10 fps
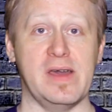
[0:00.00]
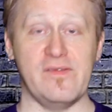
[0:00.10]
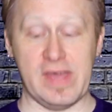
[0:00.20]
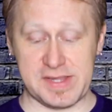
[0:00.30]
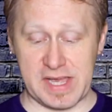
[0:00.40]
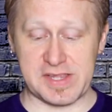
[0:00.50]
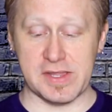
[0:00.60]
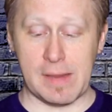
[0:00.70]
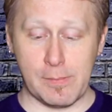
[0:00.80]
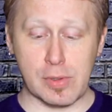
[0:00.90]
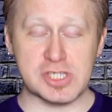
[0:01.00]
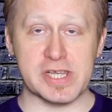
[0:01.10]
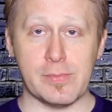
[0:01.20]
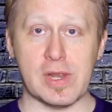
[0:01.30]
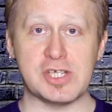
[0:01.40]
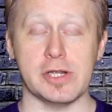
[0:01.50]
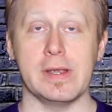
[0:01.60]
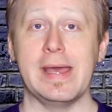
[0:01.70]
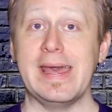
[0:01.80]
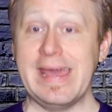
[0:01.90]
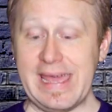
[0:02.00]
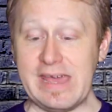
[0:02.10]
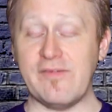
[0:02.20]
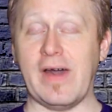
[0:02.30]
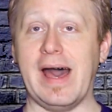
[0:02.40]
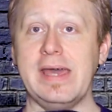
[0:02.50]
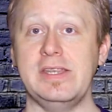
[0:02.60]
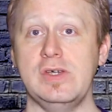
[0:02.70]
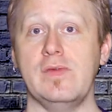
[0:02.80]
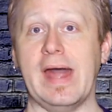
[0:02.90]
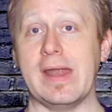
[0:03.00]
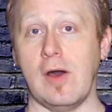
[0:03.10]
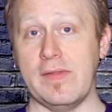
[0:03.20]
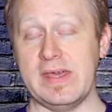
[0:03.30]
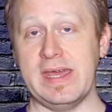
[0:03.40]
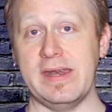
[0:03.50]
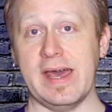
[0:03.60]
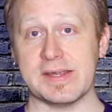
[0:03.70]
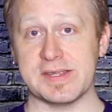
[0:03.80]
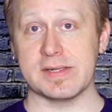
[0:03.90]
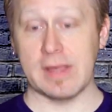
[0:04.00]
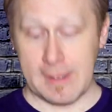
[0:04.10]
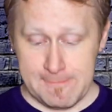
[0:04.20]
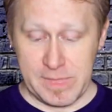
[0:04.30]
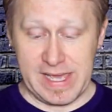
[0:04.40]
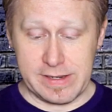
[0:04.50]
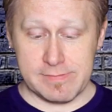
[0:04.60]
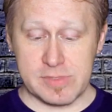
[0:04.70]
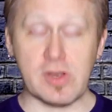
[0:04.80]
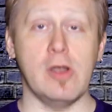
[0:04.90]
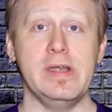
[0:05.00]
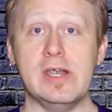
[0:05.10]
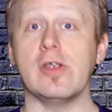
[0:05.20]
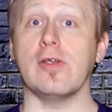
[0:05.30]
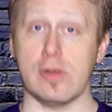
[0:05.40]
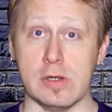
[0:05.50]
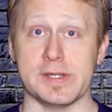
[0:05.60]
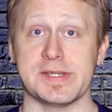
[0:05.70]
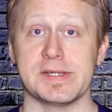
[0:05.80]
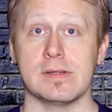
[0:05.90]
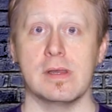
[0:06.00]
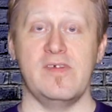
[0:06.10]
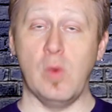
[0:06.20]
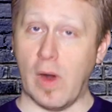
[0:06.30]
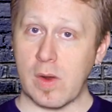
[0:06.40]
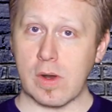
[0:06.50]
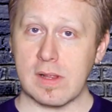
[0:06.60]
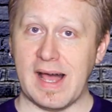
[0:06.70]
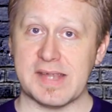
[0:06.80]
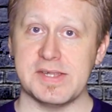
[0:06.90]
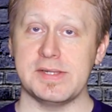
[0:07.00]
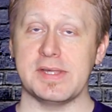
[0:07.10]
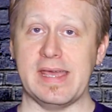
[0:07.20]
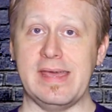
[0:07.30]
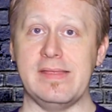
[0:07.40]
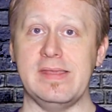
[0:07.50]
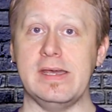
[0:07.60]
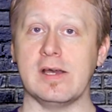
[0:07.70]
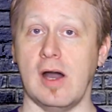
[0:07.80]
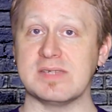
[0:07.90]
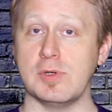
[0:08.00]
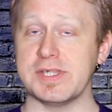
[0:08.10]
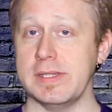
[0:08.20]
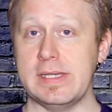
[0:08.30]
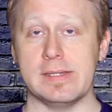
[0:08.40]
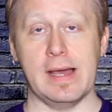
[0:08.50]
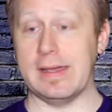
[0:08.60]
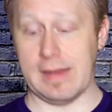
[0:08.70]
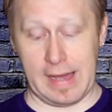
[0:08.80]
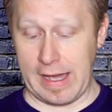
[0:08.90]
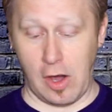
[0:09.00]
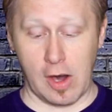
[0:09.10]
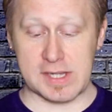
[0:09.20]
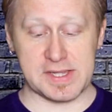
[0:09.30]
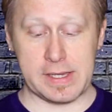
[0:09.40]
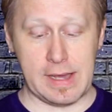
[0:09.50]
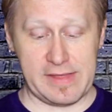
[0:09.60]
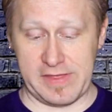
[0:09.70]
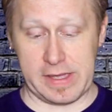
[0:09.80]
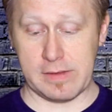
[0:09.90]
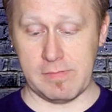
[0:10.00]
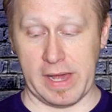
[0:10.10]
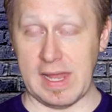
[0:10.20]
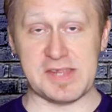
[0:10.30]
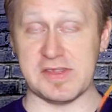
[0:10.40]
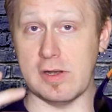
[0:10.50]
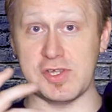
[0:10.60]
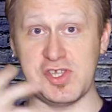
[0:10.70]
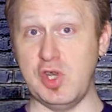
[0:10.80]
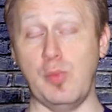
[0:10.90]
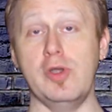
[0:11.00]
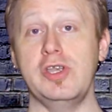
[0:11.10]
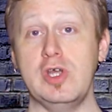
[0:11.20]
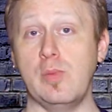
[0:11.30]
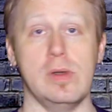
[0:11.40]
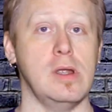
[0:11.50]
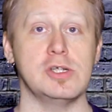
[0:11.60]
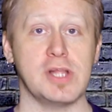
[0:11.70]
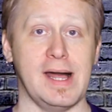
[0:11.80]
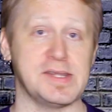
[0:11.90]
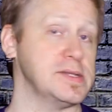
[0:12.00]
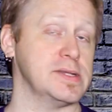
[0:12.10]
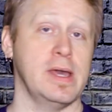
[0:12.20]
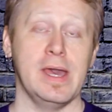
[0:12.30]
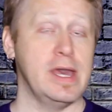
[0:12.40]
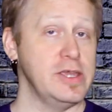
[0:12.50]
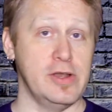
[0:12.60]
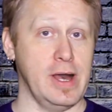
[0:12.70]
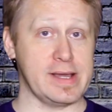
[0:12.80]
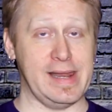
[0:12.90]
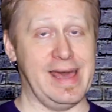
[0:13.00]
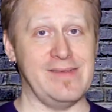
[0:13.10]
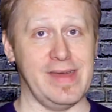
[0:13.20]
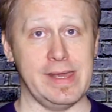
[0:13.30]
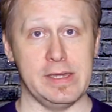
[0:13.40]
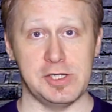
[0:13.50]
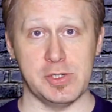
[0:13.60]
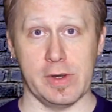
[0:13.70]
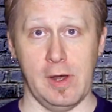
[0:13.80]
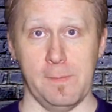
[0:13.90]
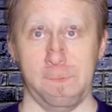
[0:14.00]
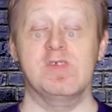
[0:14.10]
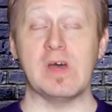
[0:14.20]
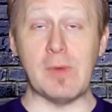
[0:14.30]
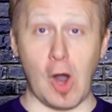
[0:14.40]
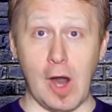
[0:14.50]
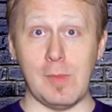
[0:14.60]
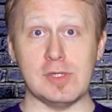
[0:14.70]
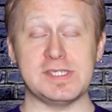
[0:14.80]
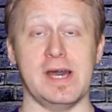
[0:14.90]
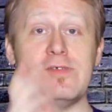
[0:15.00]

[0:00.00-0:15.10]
my face. It's not pushing pressure. If I do that on the Index, it darn near hurts. If you want to wear glasses in the Cosmos Elite, honestly, I think unless they're super duper large glasses, you're not going to have any issue at all. So I'm almost